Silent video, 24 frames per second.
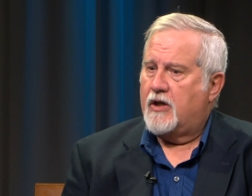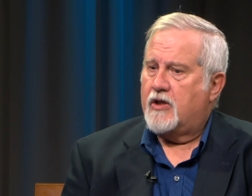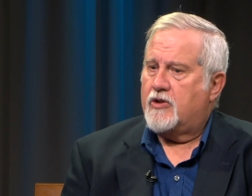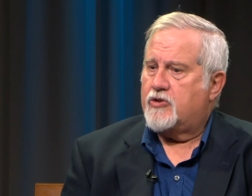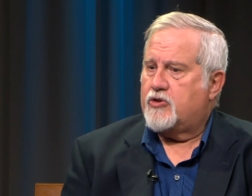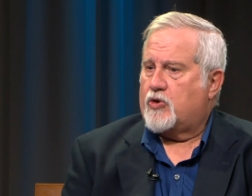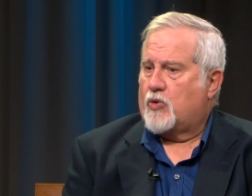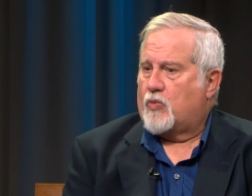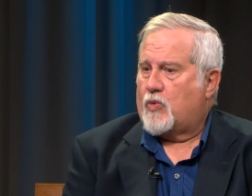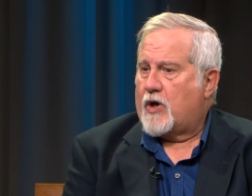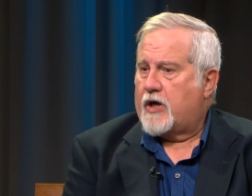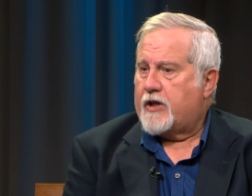
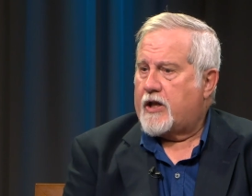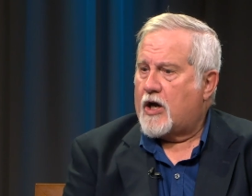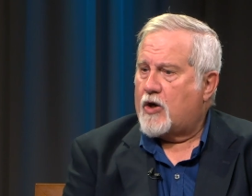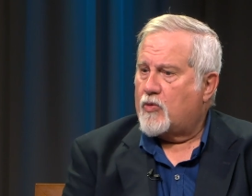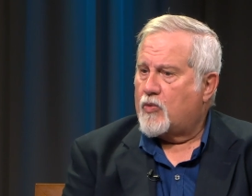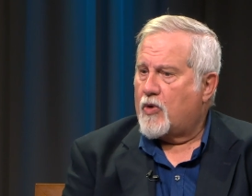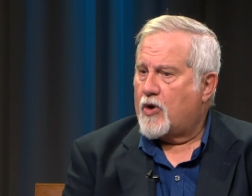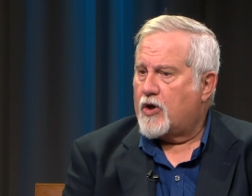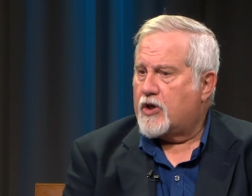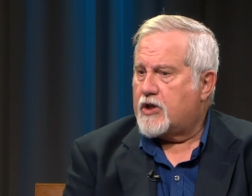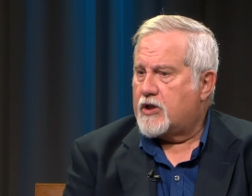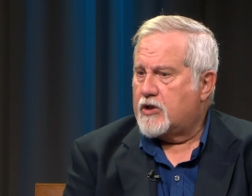So why not
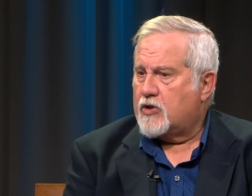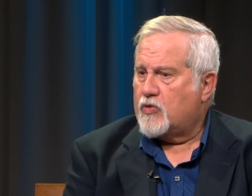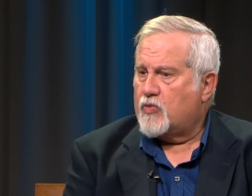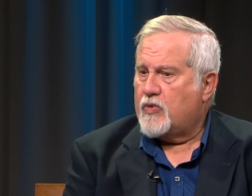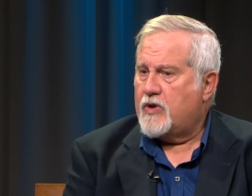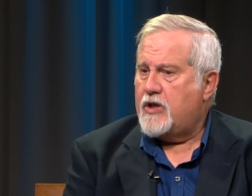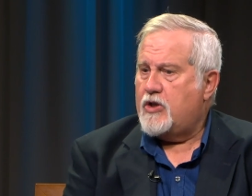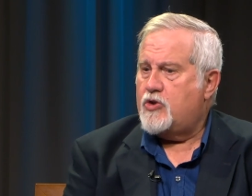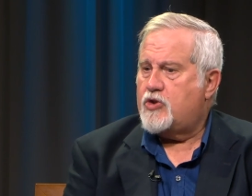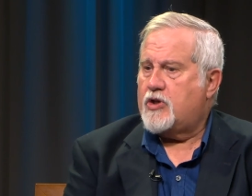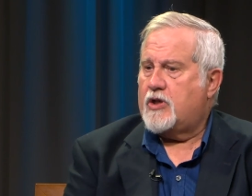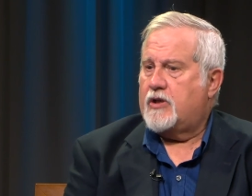work in a
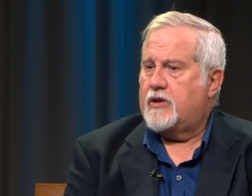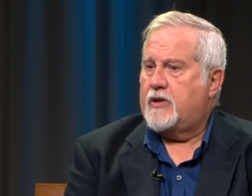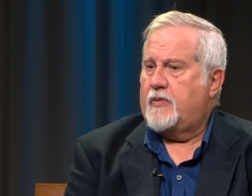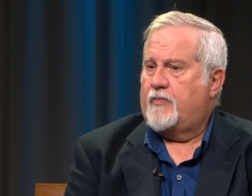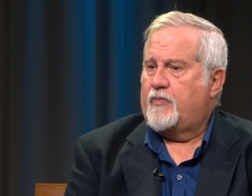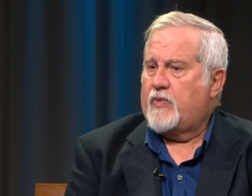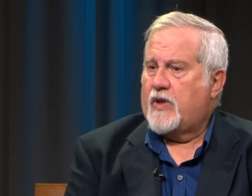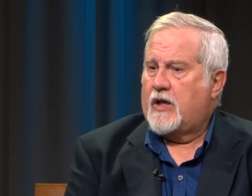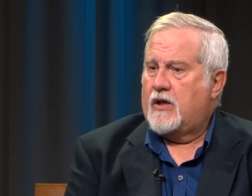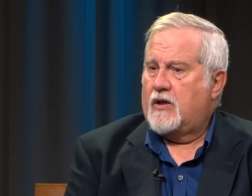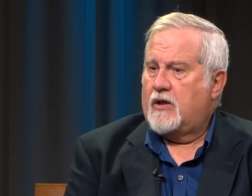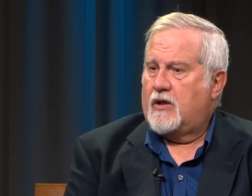region
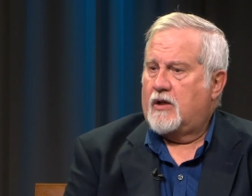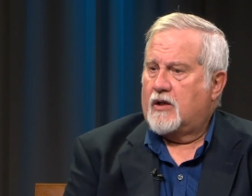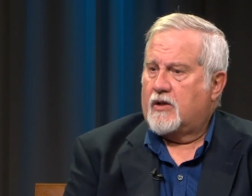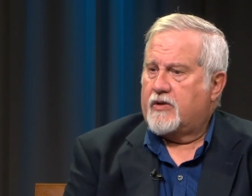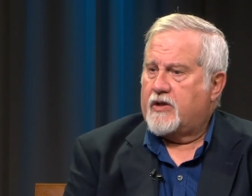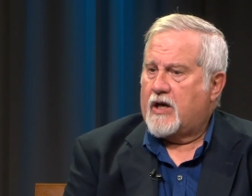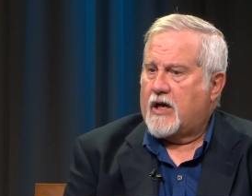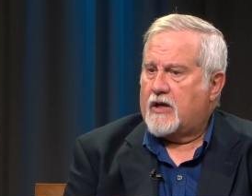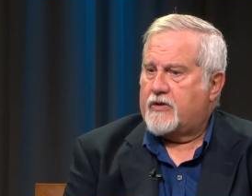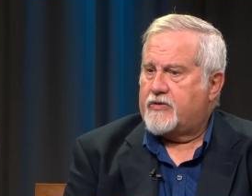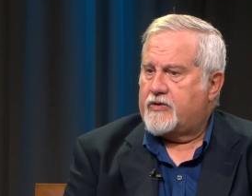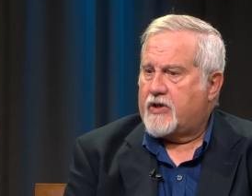
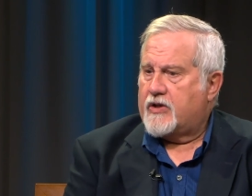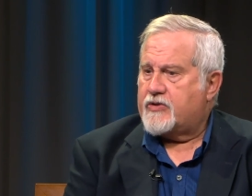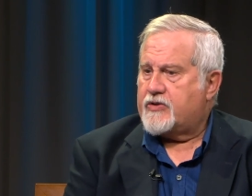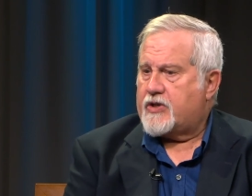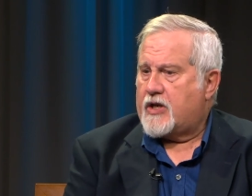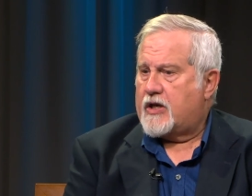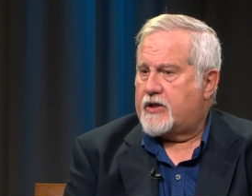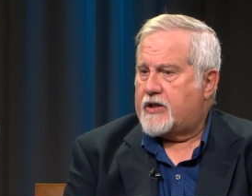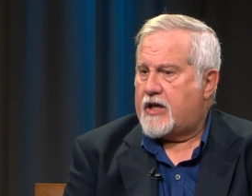that does not